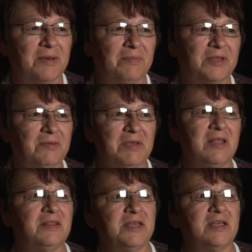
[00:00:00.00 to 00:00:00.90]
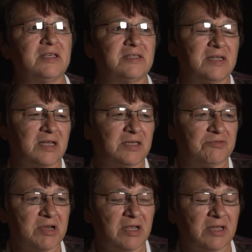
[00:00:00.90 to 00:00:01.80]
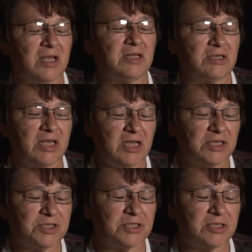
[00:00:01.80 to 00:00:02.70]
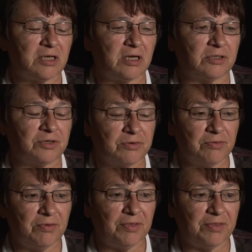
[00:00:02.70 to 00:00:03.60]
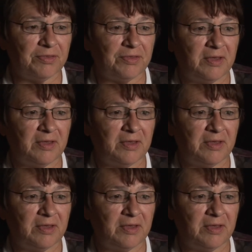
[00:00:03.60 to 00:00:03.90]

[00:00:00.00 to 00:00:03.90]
but the main thing is they treat they teach a truth